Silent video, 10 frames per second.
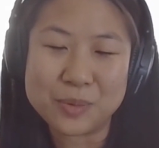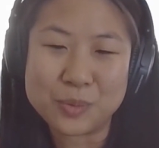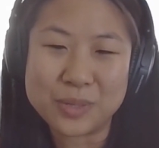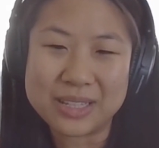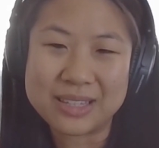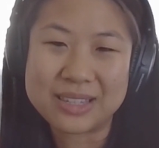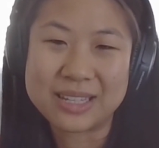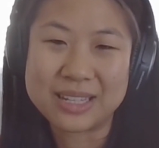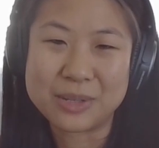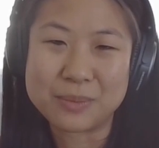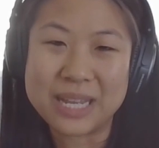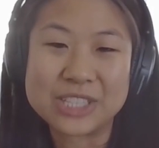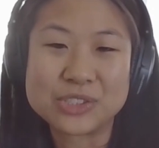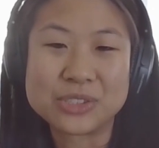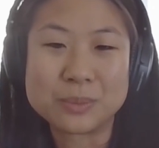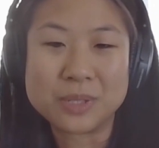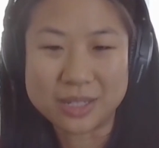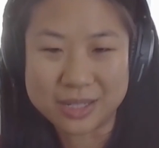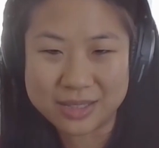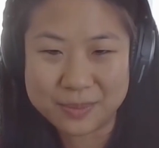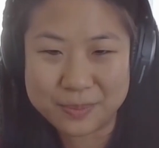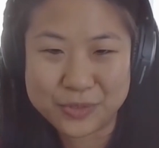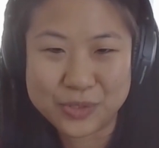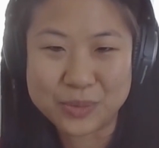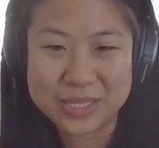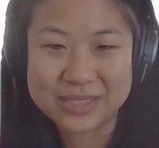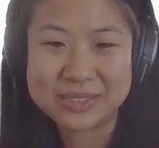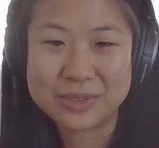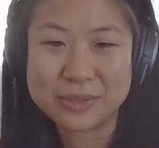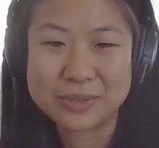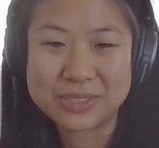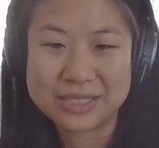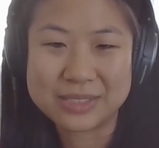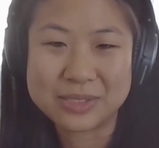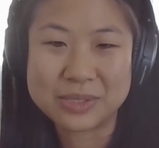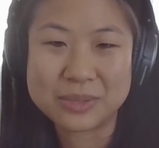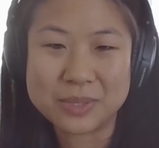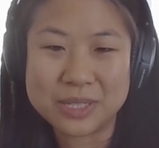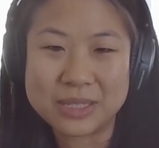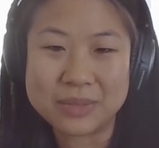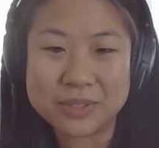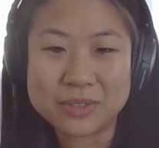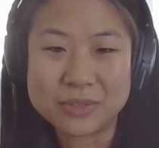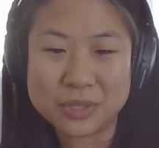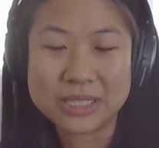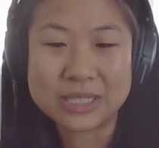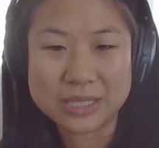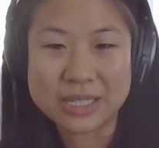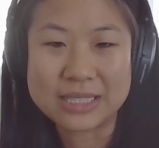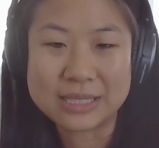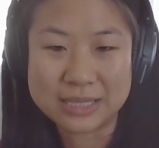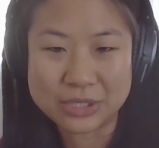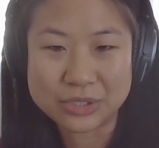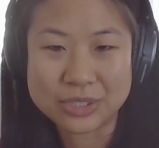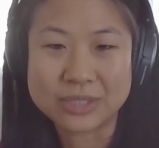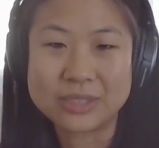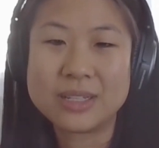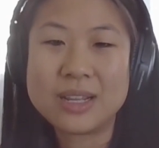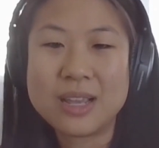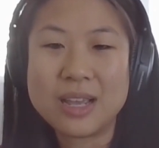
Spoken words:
with ADRA Nepal. So I went overseas to Nepal and lived there for a year as an intern.